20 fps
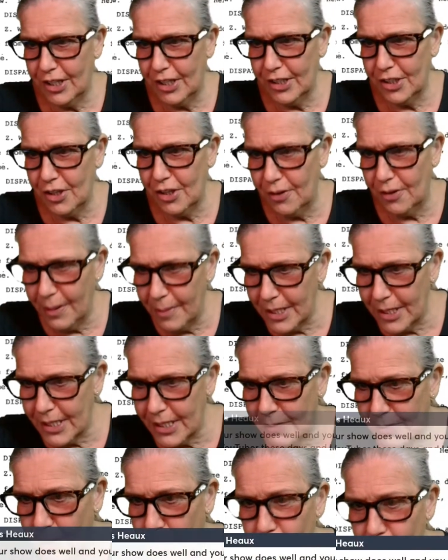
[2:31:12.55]
So let me see
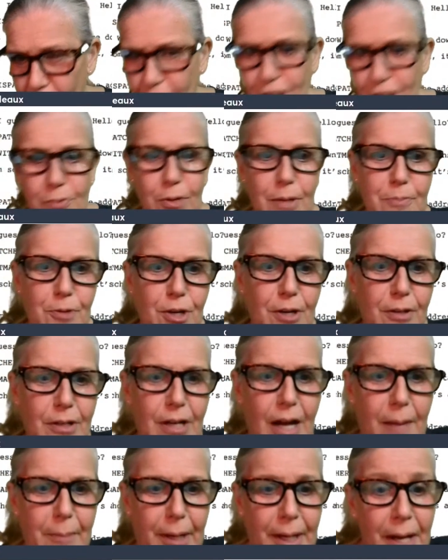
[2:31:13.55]
one more one more
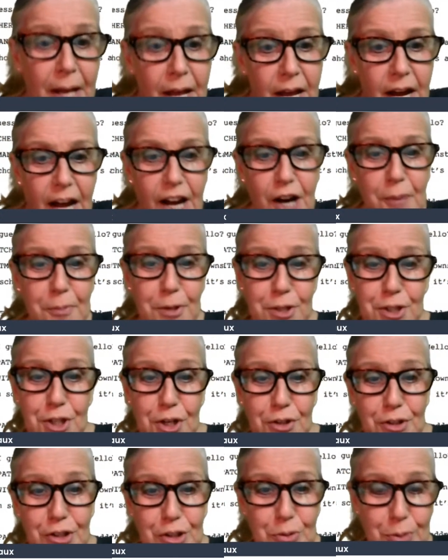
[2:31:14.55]
comment. I hope your show
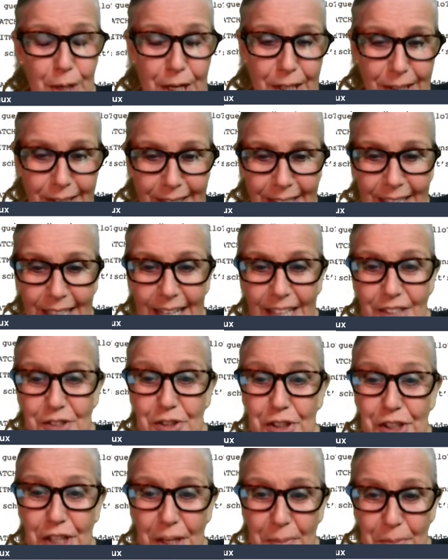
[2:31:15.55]
does well and you
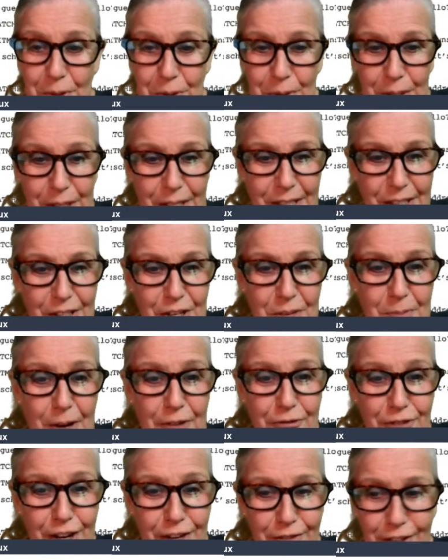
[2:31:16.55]
can keep doing it. You're my
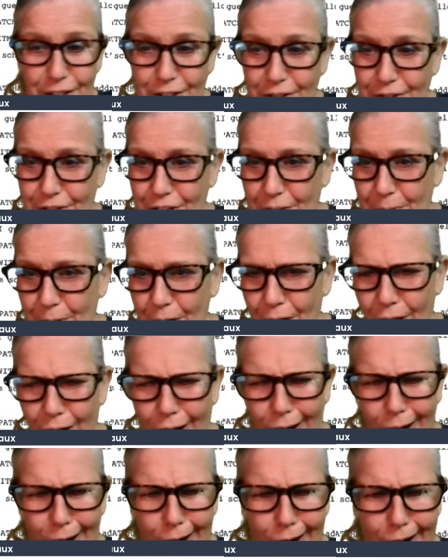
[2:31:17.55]
favorite YouTuber.
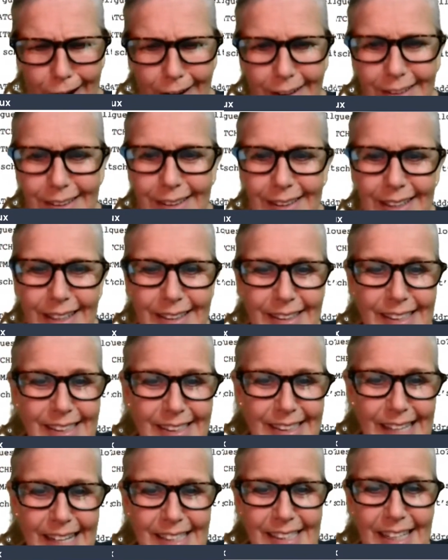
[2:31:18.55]
Aw. And these
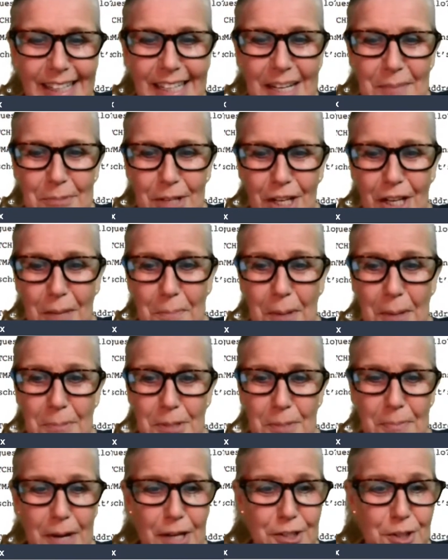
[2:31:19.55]
days I keep telling peeps
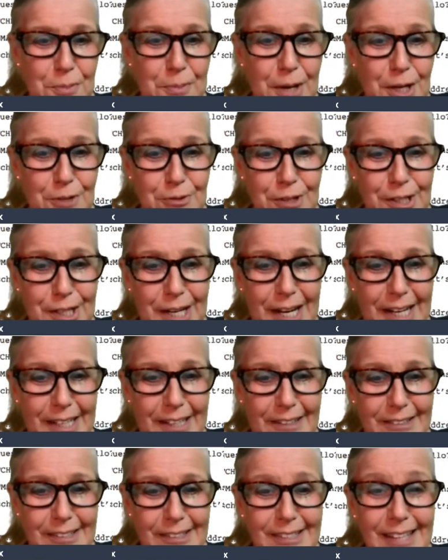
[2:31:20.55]
about your Patreon
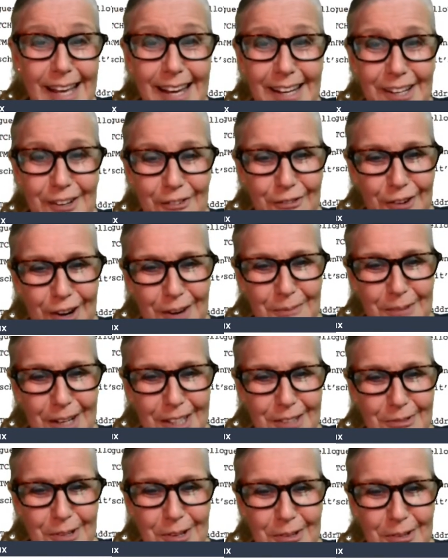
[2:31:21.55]
hangouts. Thank you very
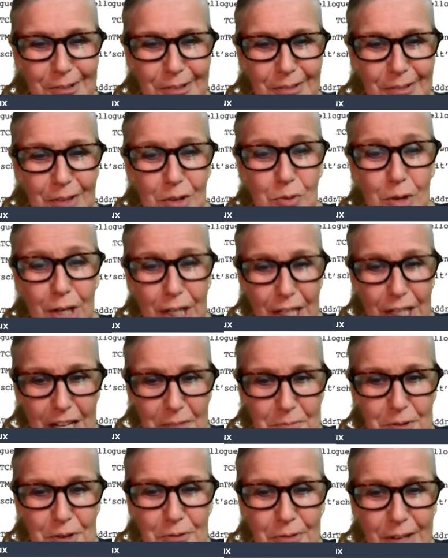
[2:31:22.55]
much. We we want to keep
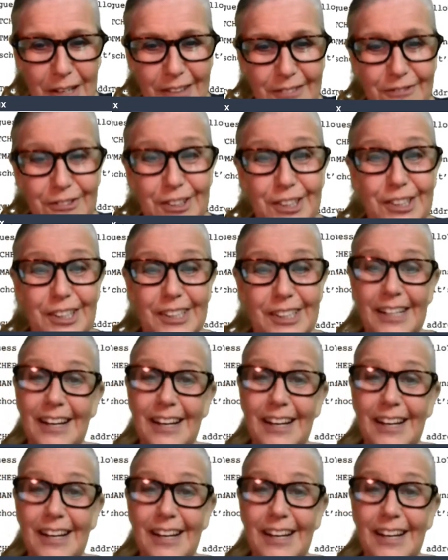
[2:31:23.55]
you around for good.